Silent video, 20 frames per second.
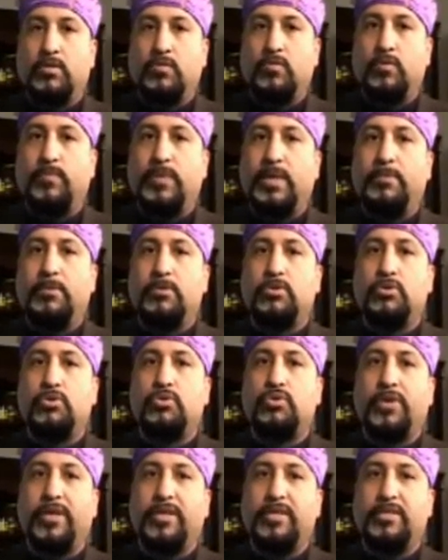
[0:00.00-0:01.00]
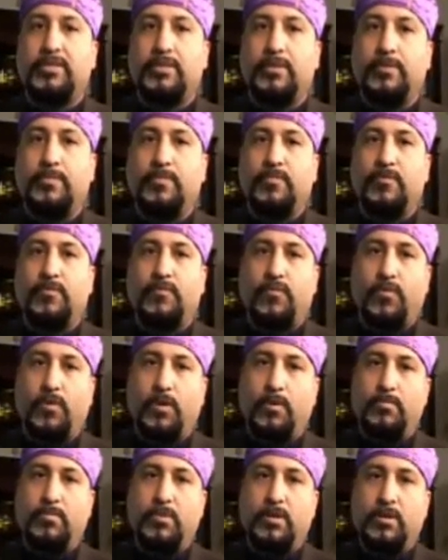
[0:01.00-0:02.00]
would be able to trace him
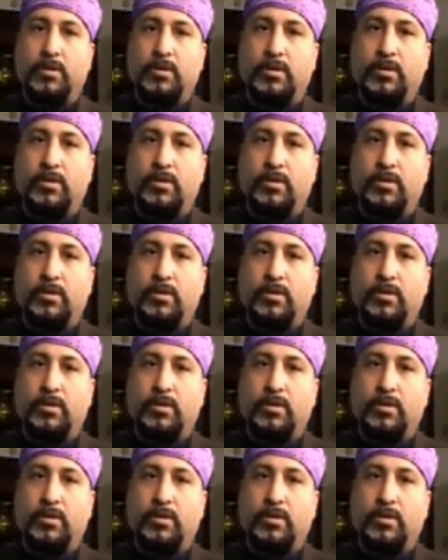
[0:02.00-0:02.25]
from